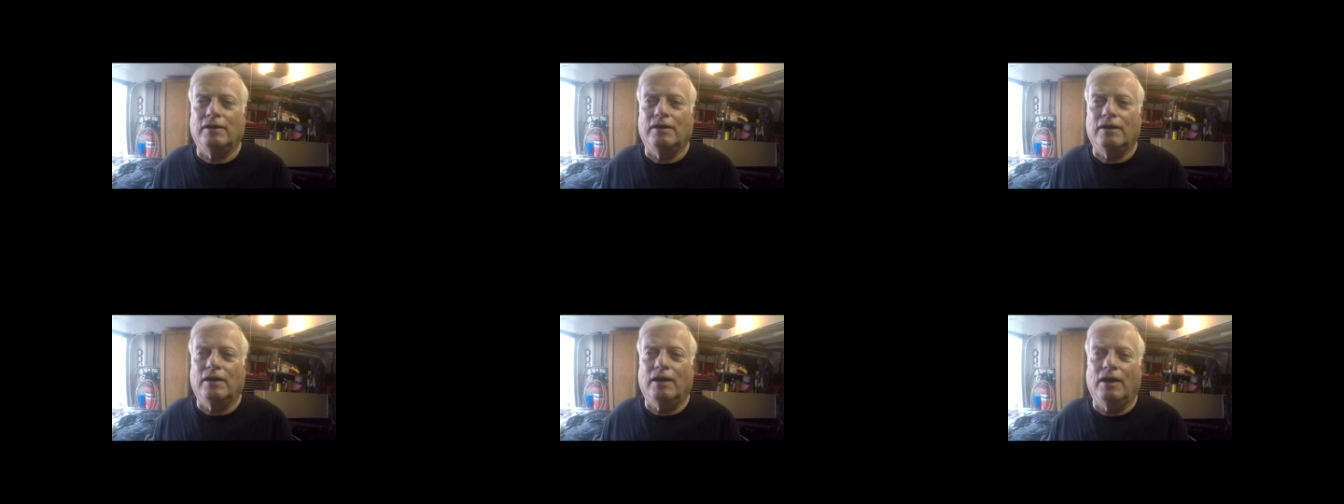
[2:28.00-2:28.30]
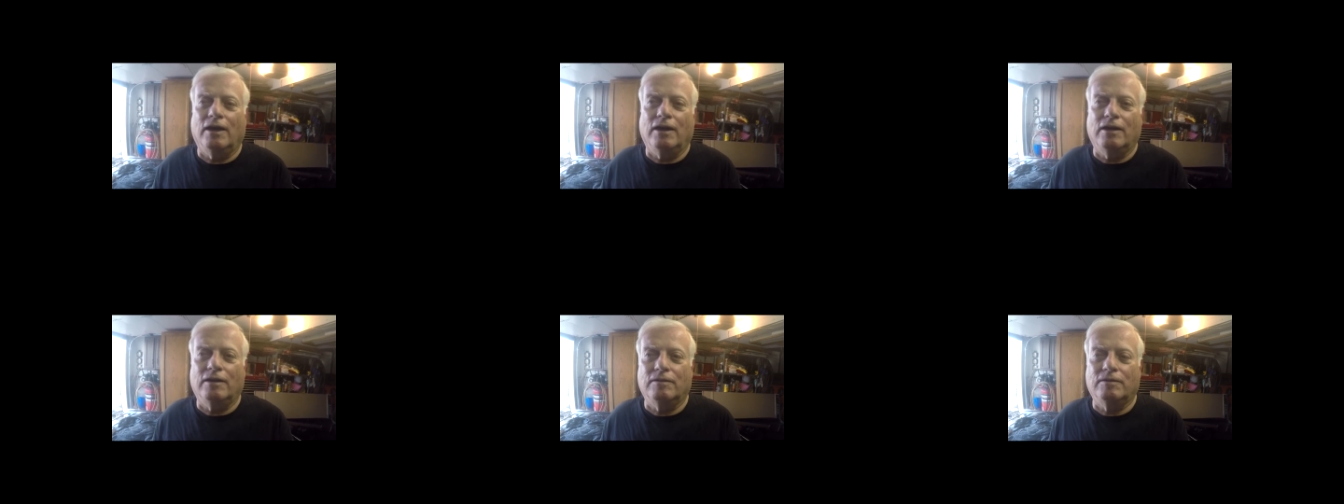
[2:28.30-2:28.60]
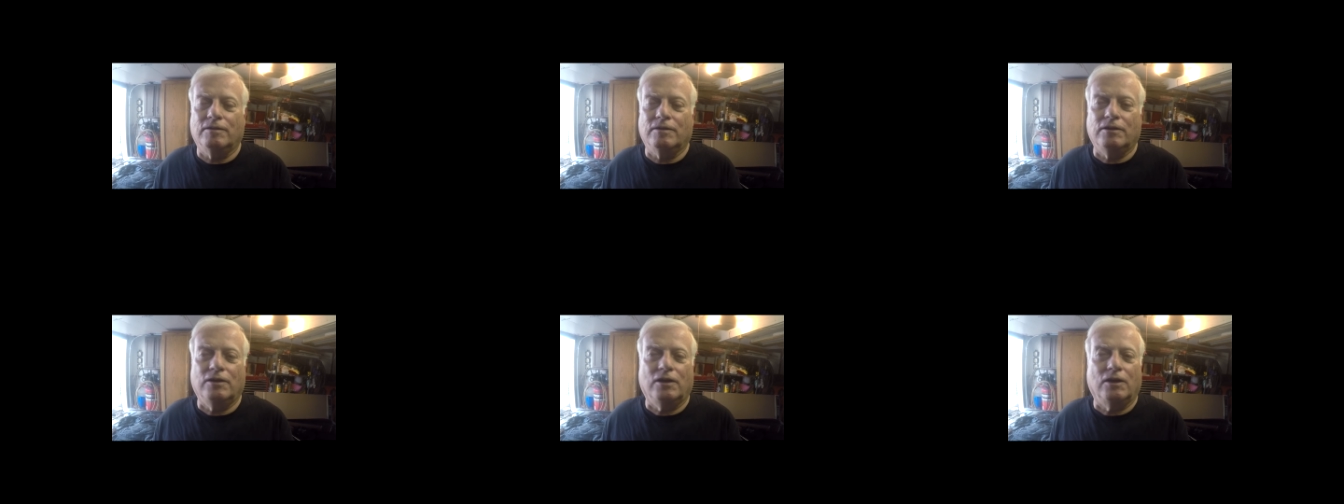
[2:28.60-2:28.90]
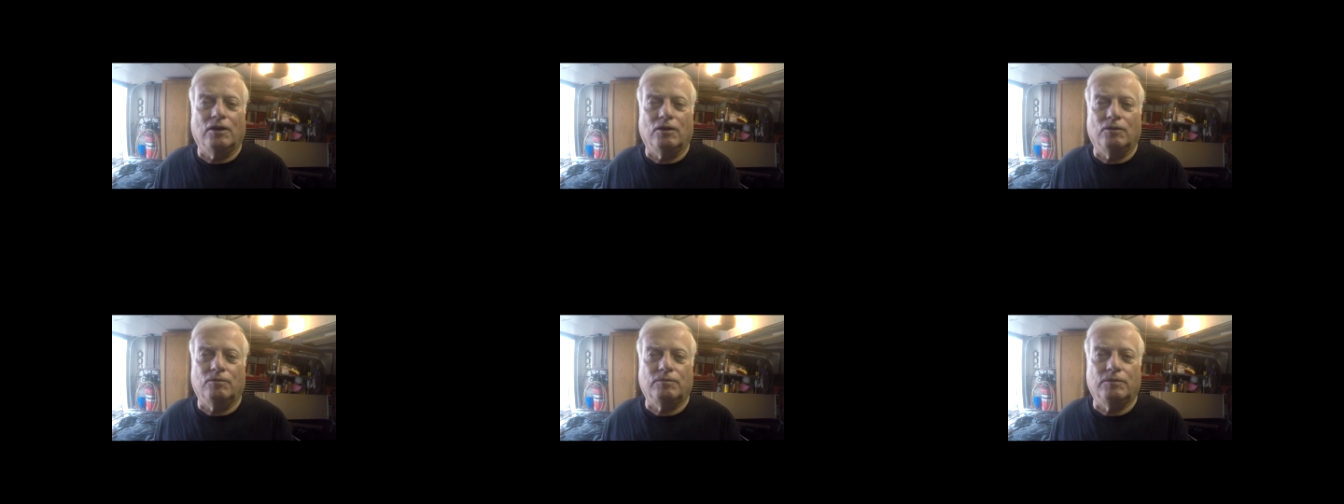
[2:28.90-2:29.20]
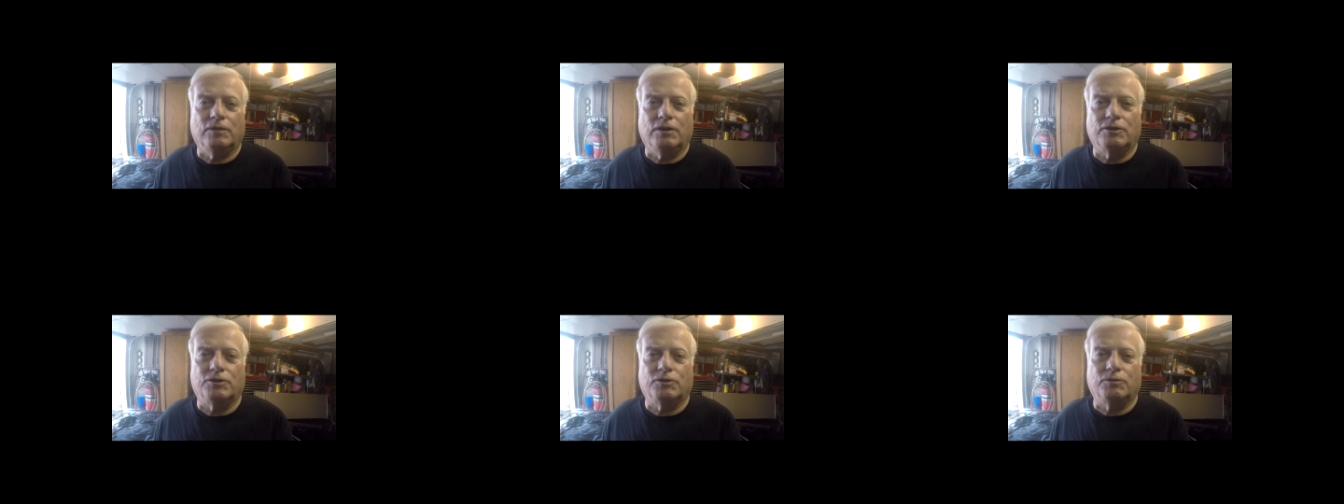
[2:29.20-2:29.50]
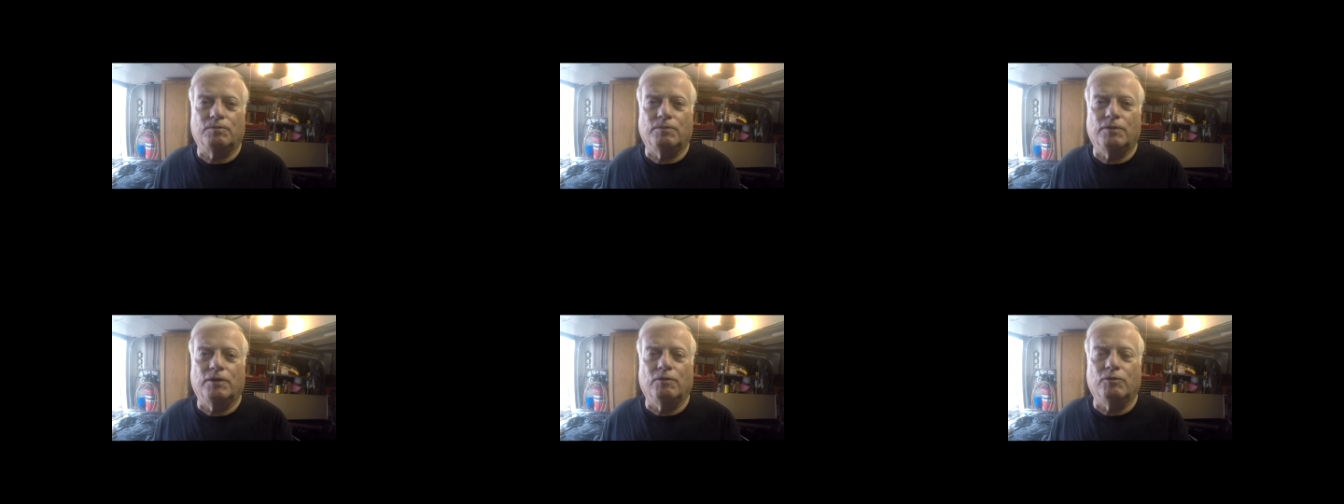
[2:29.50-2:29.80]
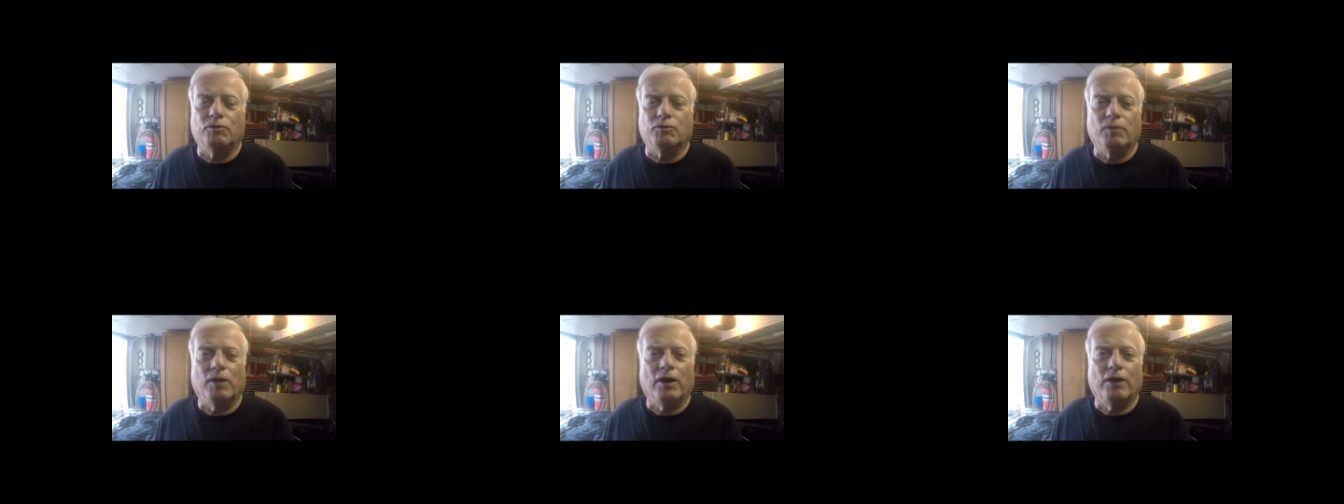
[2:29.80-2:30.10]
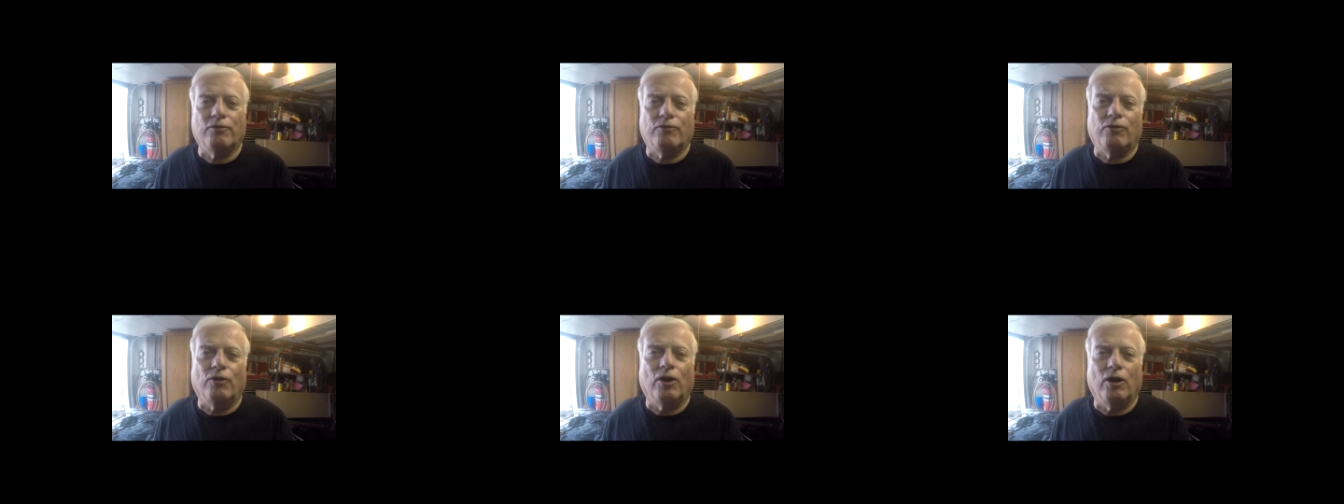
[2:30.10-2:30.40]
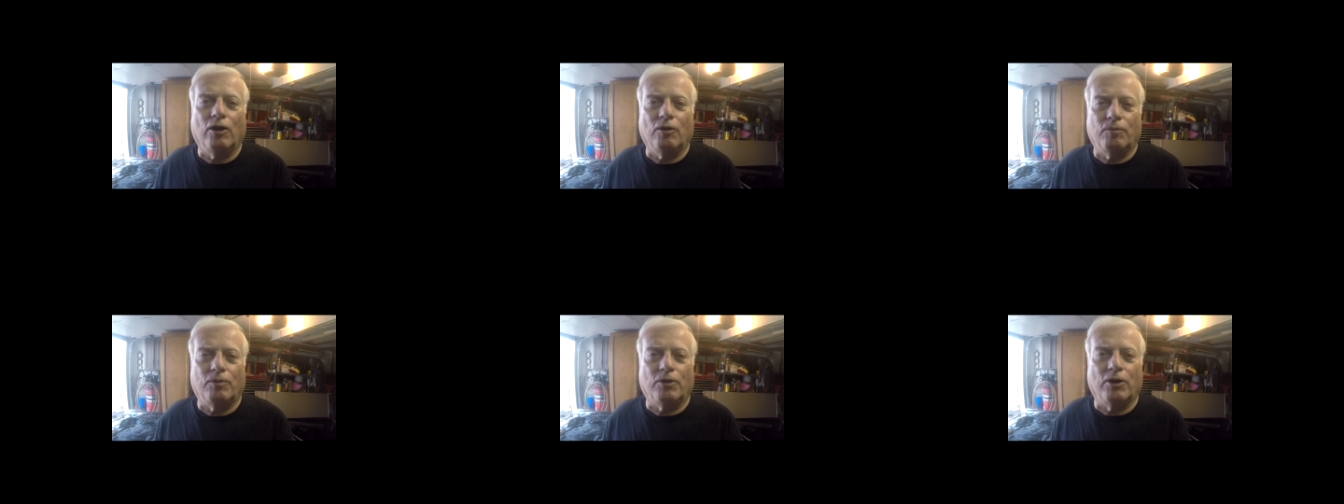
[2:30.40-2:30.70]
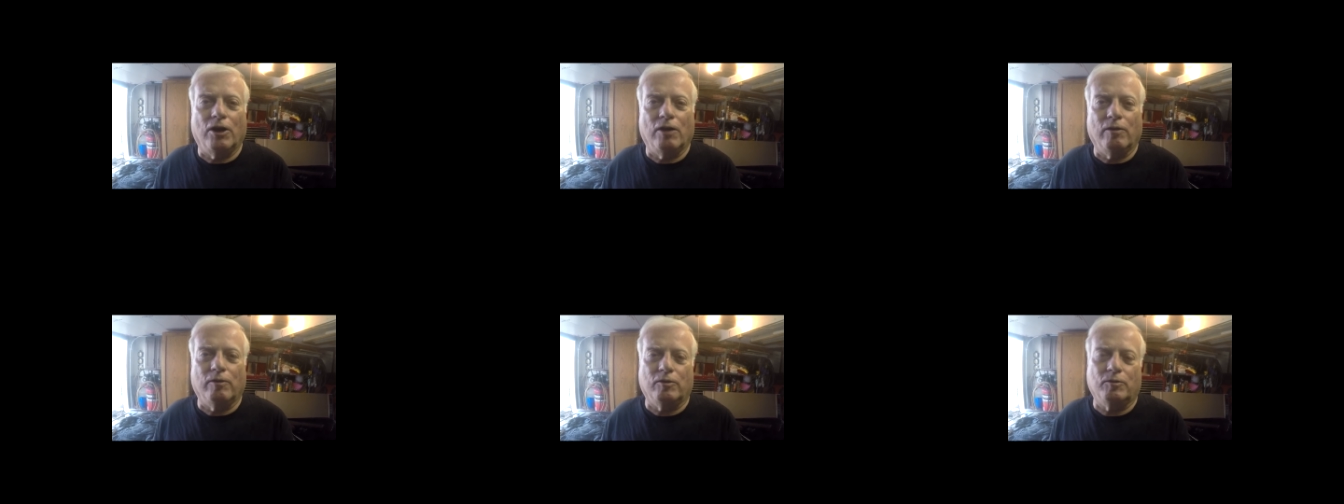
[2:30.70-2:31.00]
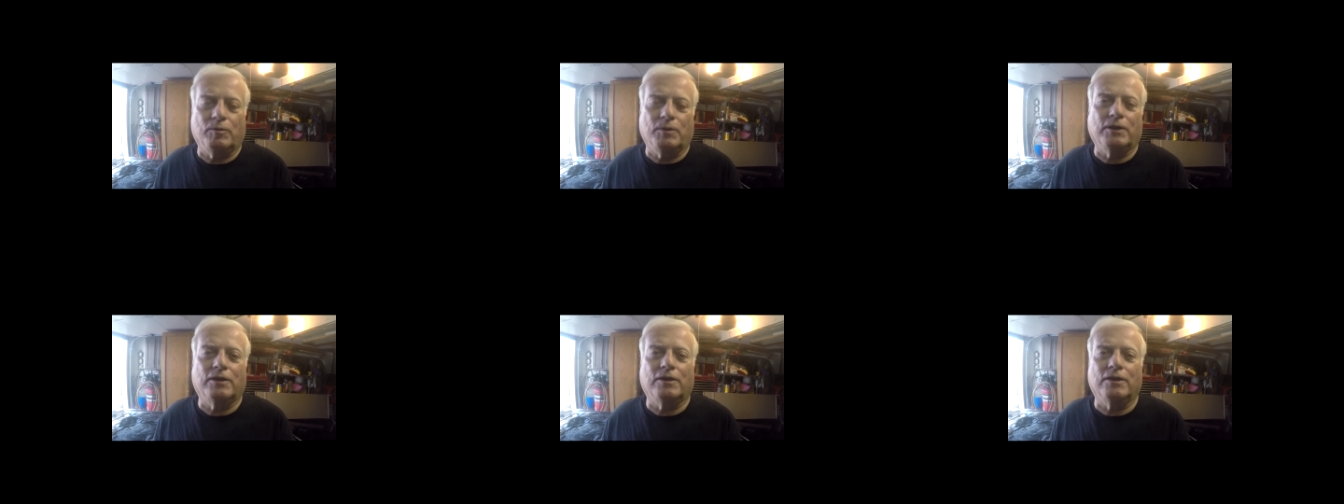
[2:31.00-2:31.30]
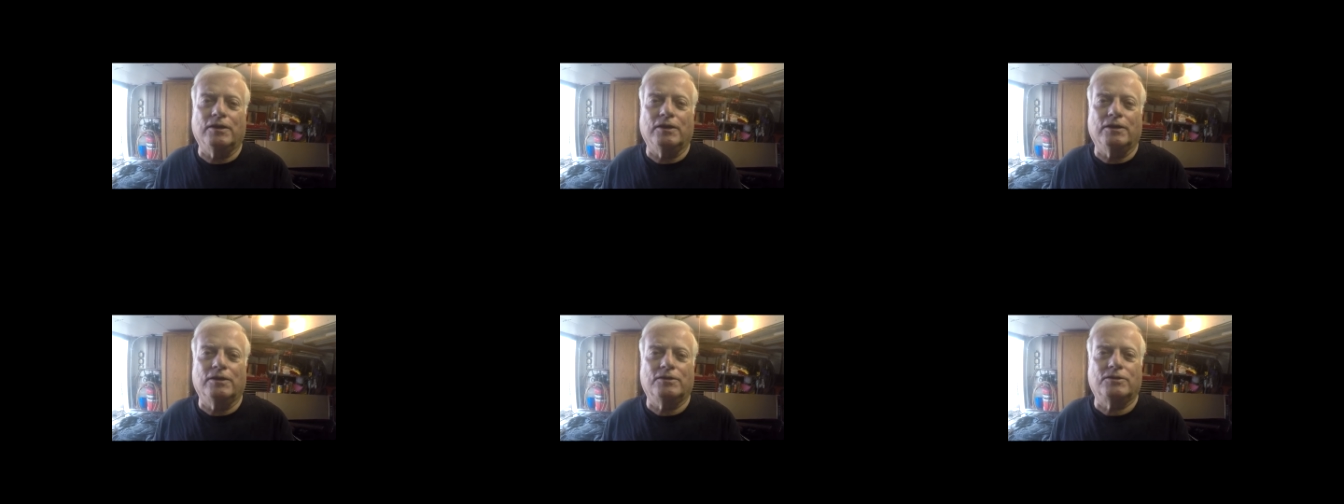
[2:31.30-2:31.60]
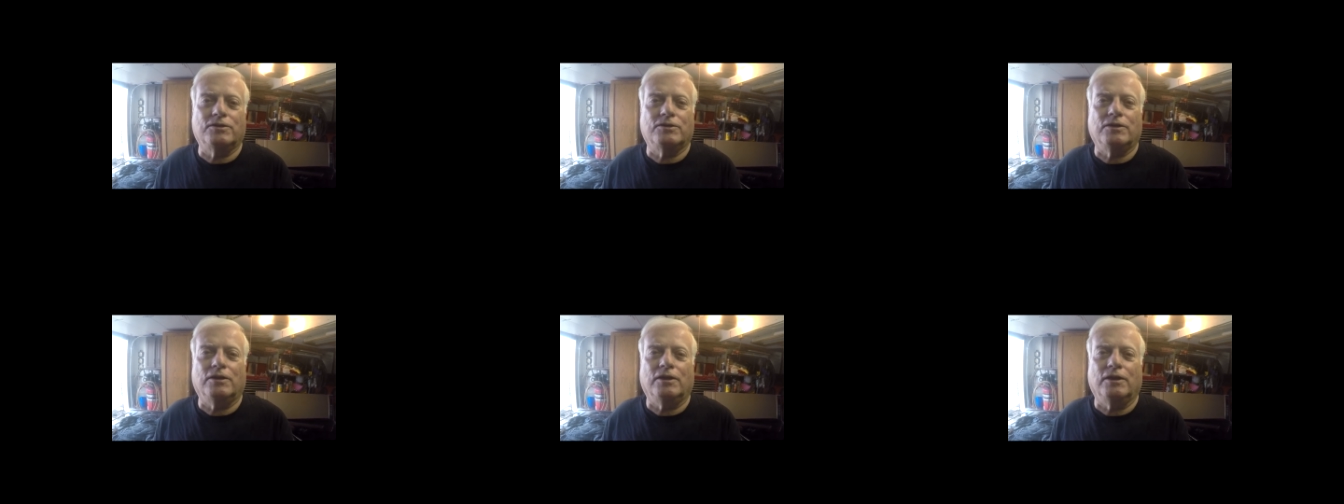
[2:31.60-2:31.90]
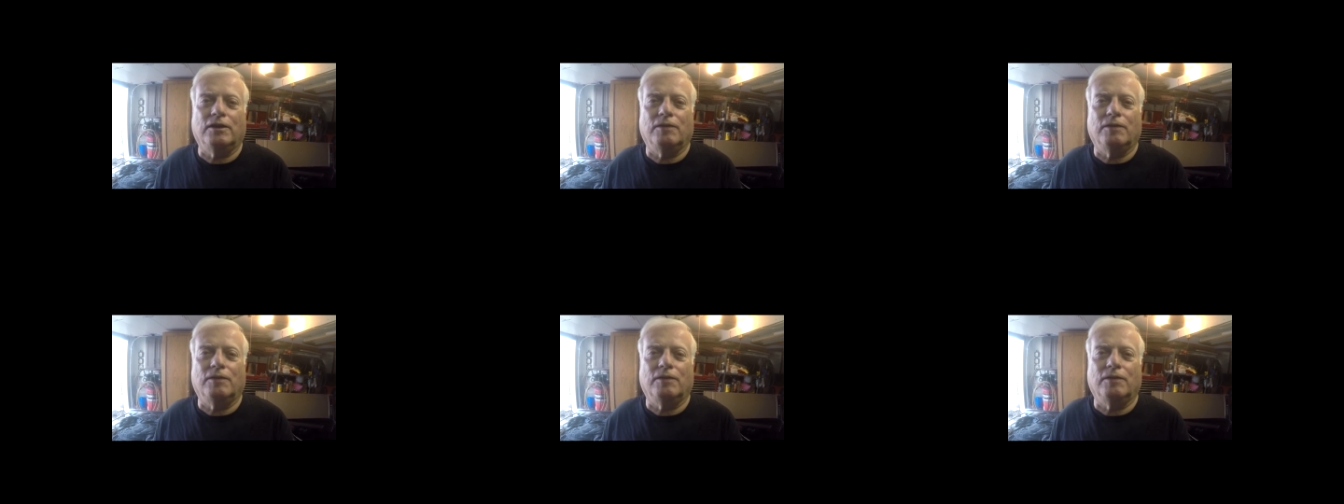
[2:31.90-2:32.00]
And you know, it was my fault probably, because